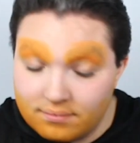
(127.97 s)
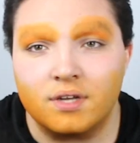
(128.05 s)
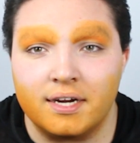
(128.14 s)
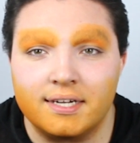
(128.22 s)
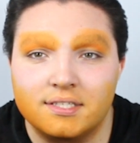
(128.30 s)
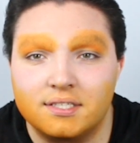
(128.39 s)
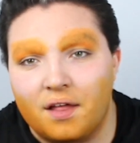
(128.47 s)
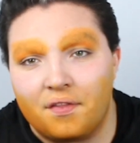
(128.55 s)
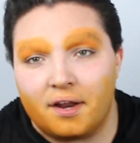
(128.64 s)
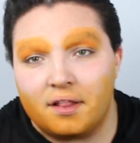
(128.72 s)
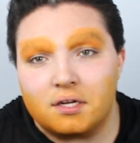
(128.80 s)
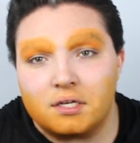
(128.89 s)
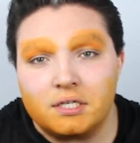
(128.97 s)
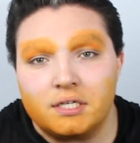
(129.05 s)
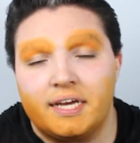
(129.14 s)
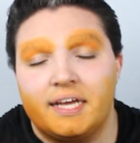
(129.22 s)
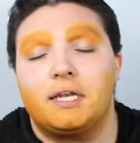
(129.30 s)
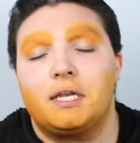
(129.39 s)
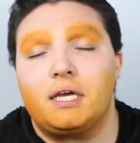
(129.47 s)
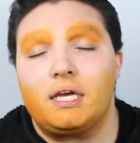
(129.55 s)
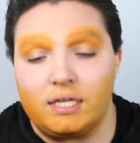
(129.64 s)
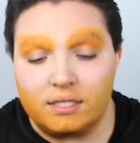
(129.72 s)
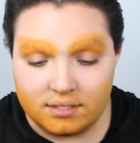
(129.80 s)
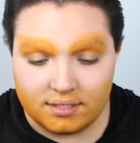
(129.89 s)
All right, so now that I look good and
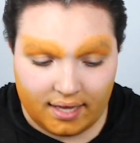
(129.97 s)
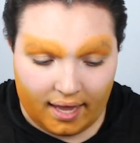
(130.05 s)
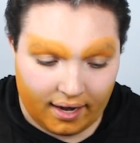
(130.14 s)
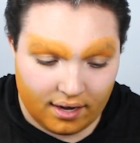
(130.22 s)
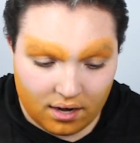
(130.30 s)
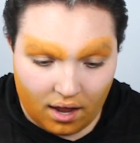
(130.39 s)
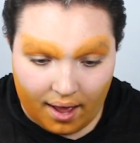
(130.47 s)
insane,